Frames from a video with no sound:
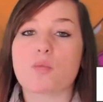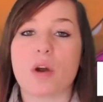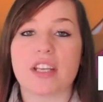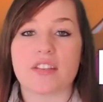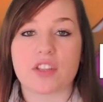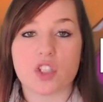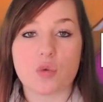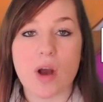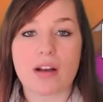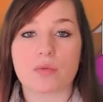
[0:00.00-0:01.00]
is pointing at the
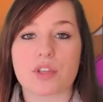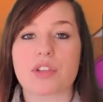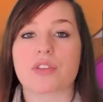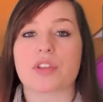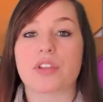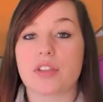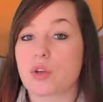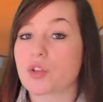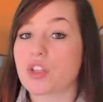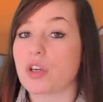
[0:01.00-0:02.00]
12, which tells us that
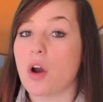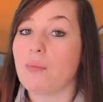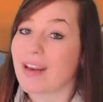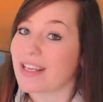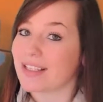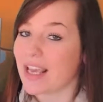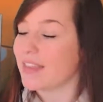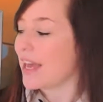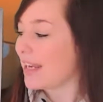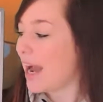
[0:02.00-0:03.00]
there's 0 minutes
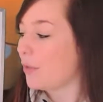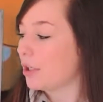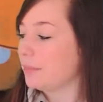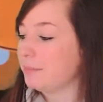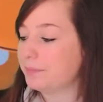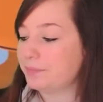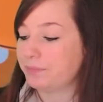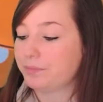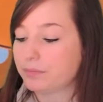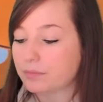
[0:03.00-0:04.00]
in that hour.
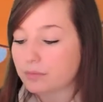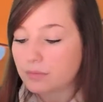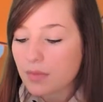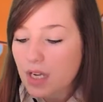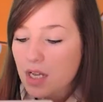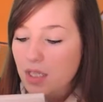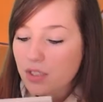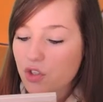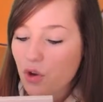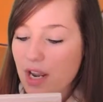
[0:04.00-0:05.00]

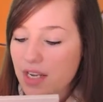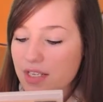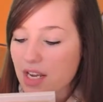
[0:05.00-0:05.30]
Let's try a